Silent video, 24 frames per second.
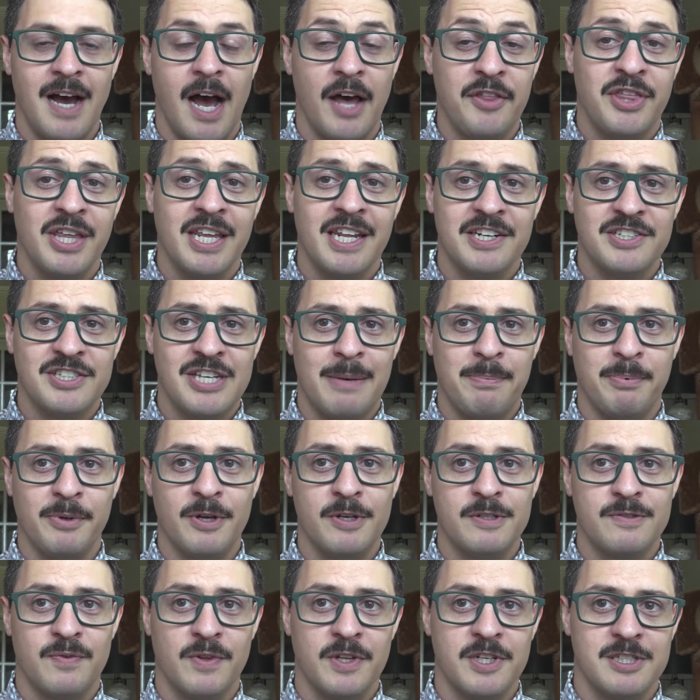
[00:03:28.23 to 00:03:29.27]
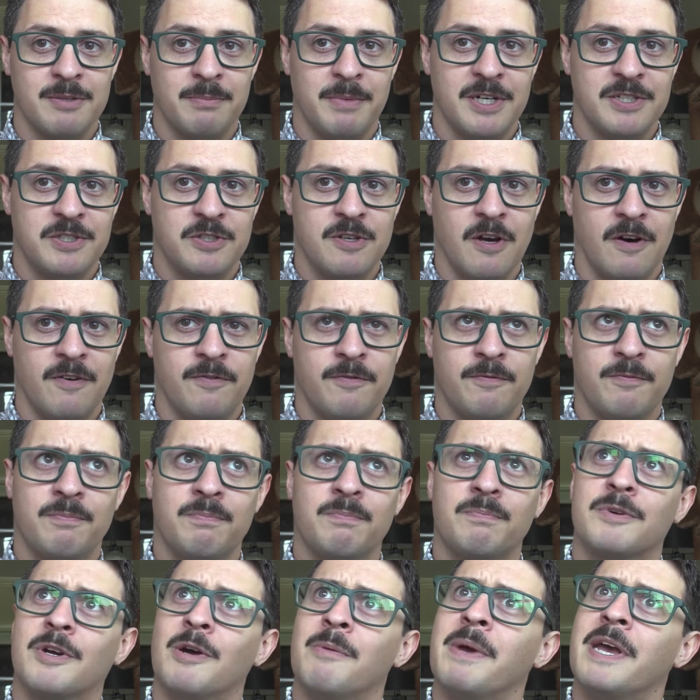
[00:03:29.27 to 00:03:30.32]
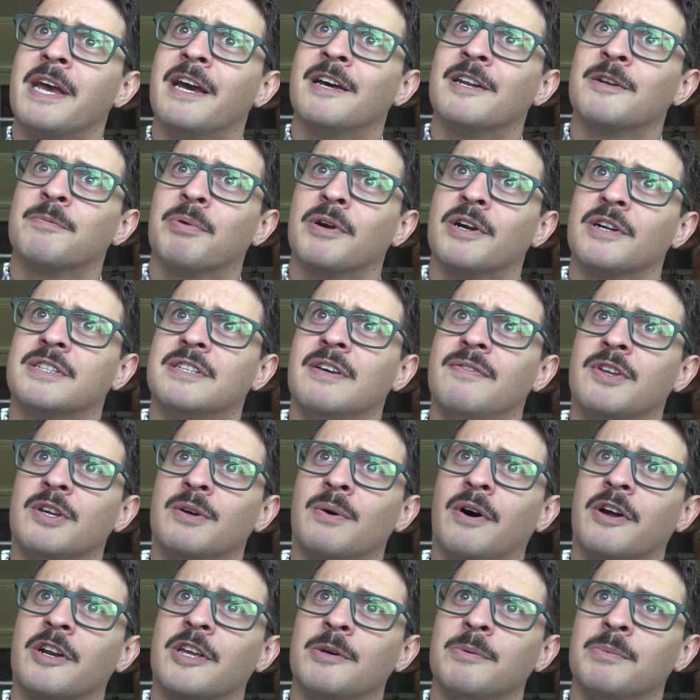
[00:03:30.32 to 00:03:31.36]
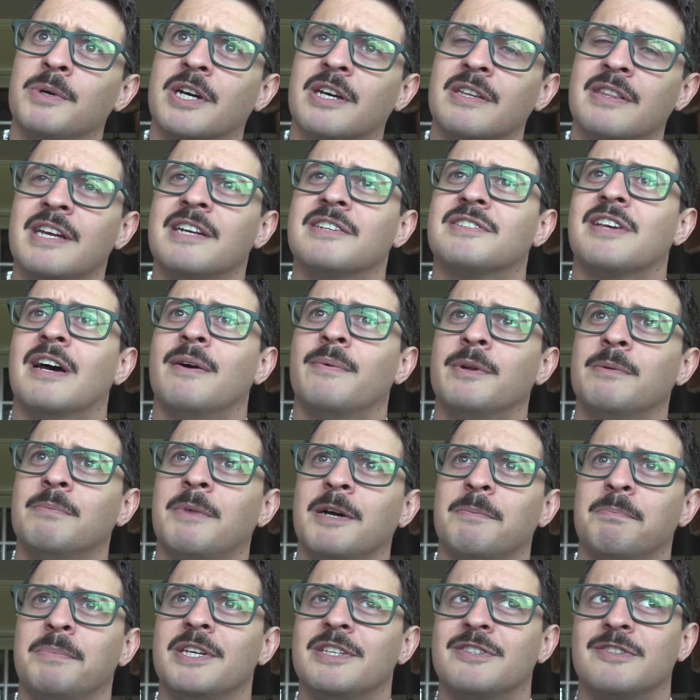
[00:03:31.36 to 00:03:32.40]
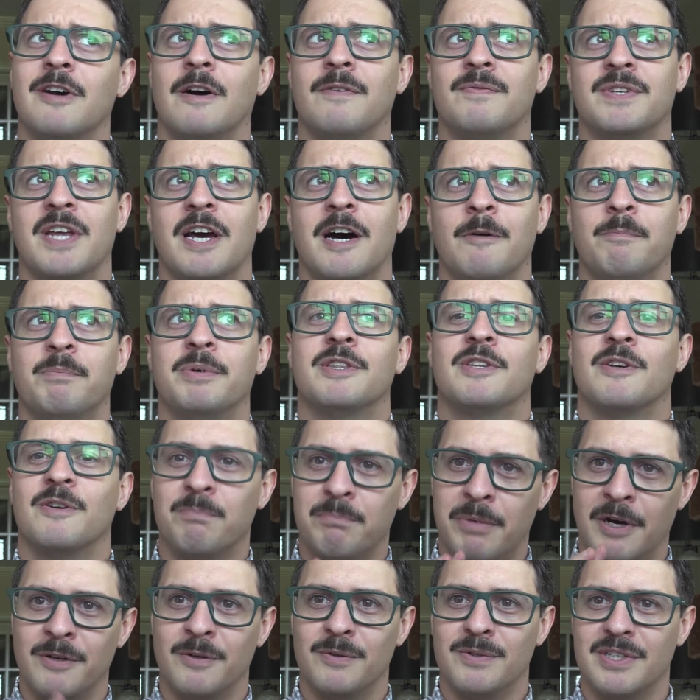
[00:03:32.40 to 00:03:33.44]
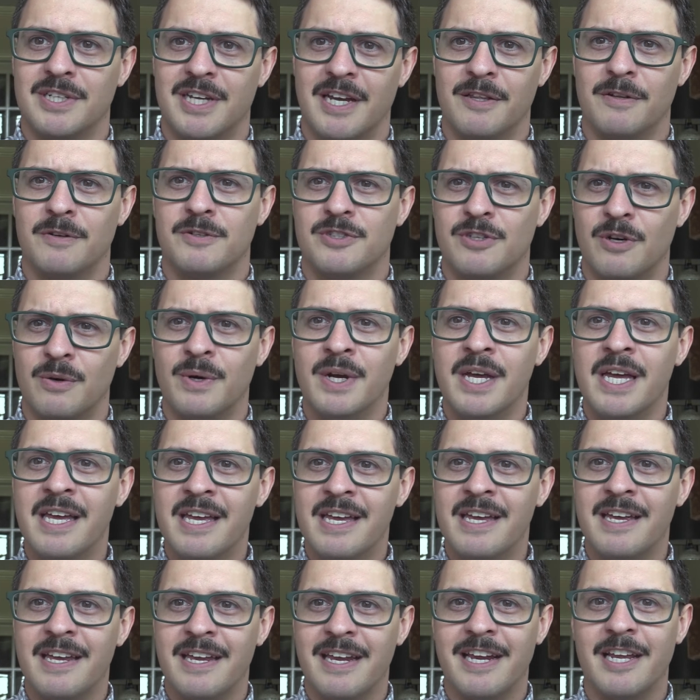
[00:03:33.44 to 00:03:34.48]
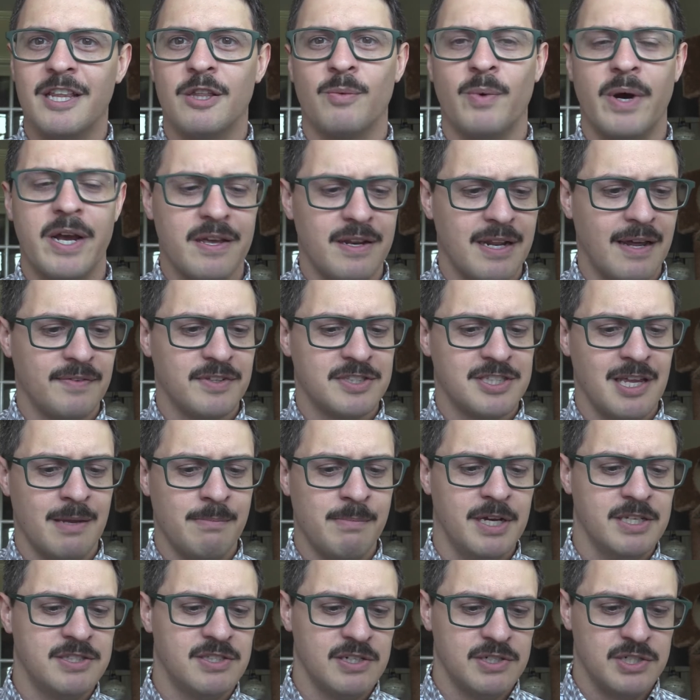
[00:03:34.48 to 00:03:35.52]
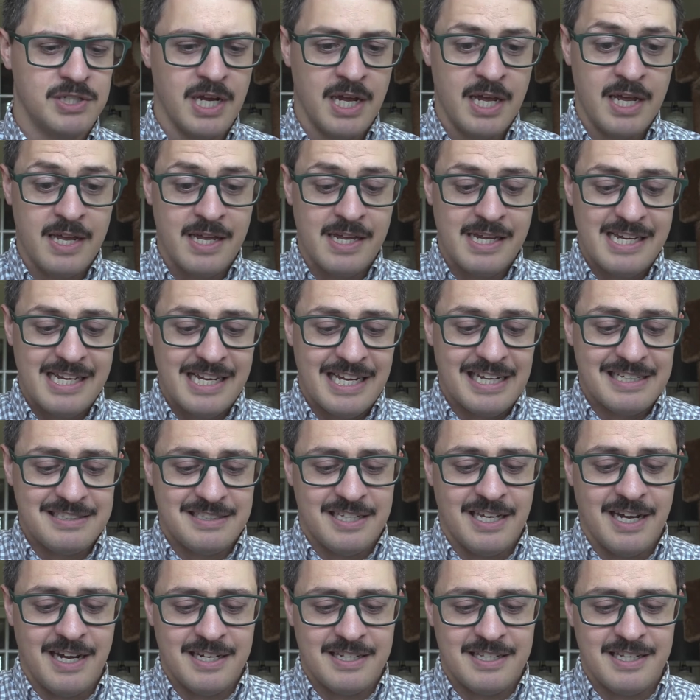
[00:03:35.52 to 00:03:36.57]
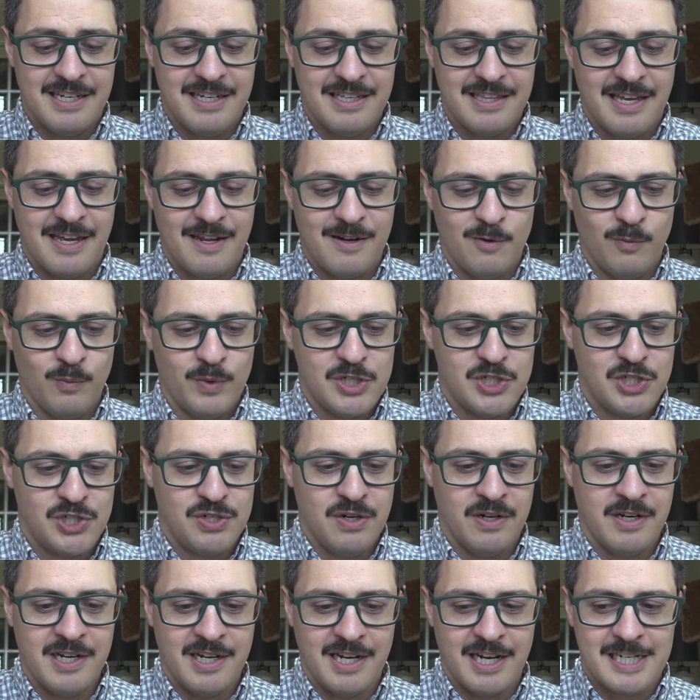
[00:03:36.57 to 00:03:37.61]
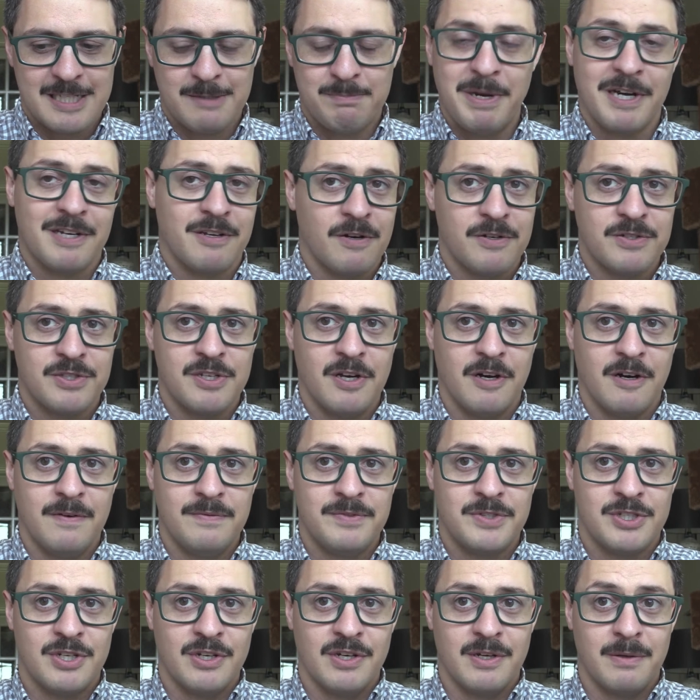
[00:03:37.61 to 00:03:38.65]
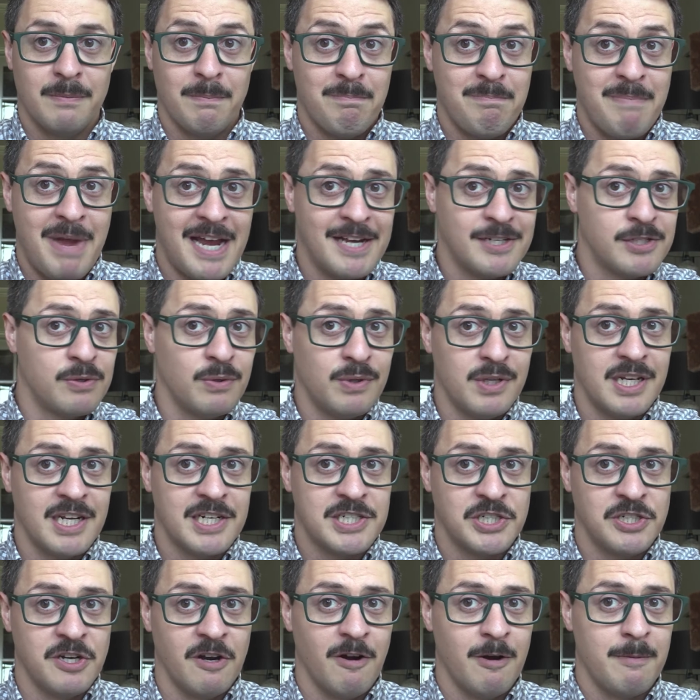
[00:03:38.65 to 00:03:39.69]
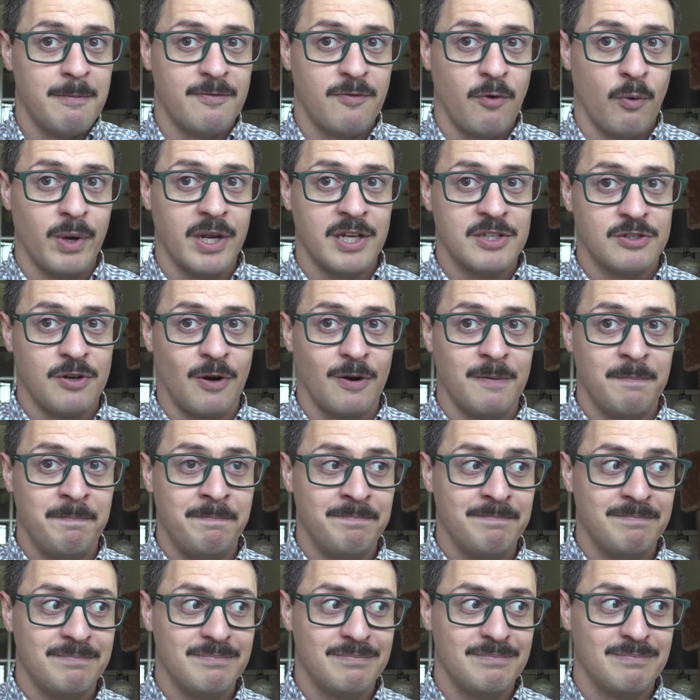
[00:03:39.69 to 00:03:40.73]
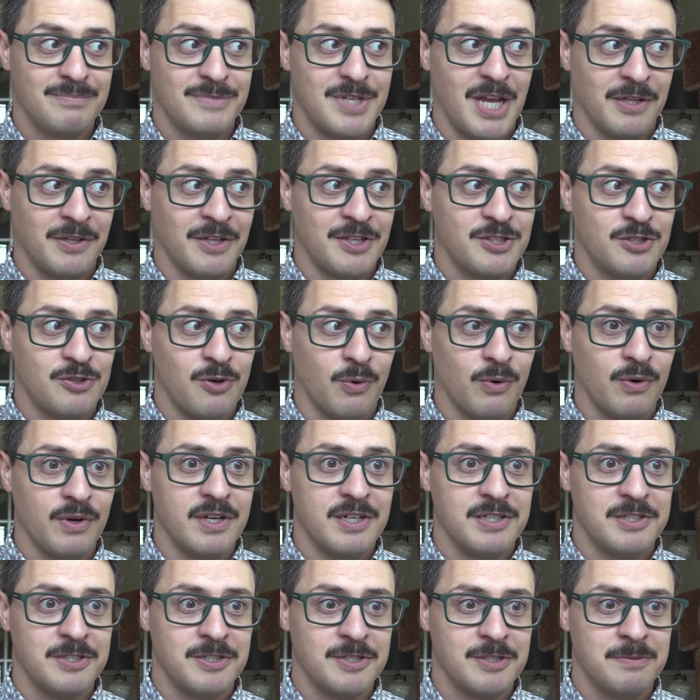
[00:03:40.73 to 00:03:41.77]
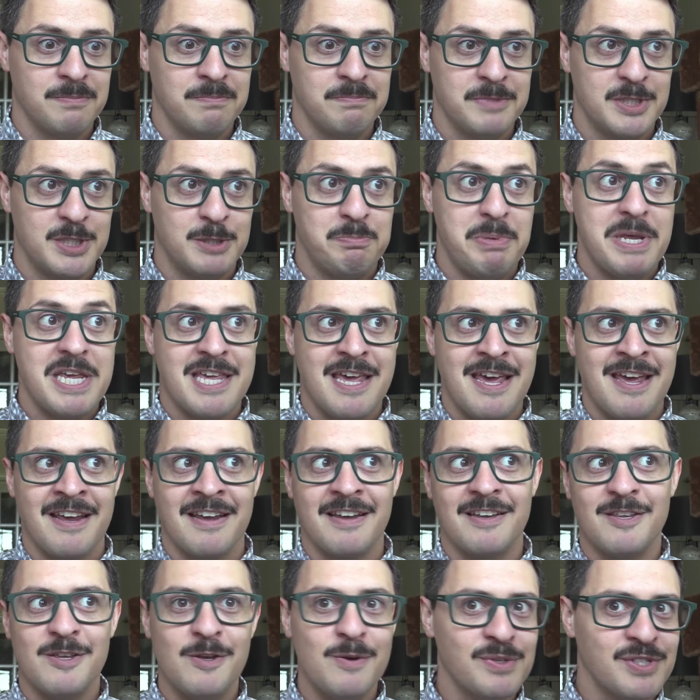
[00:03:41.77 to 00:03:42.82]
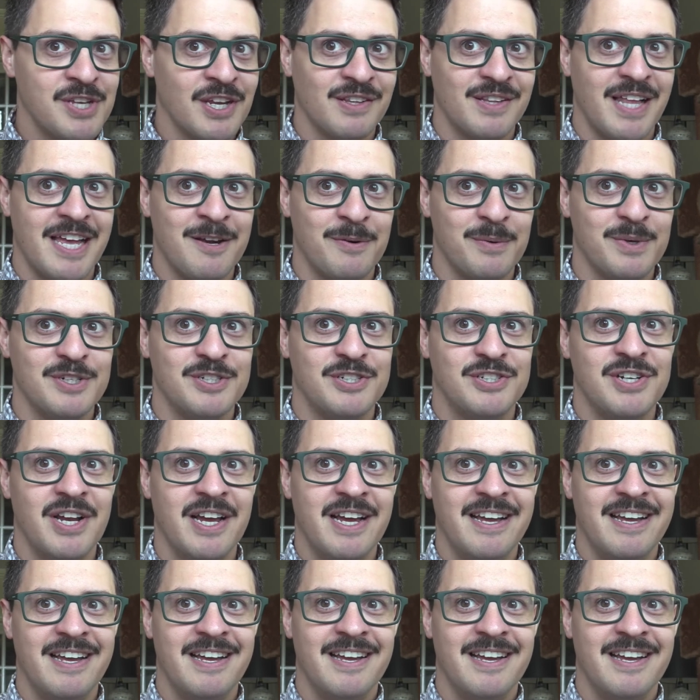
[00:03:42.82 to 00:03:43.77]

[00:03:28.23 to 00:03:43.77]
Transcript: I think an example I use for this in my self-command productivity audiobook, I think it's that one, might be self-doubt, but they're bundled together, so either way you'd have the same message, is the idea that we shouldn't expect ourselves to master the dictionary before we can start telling stories, speaking, using language.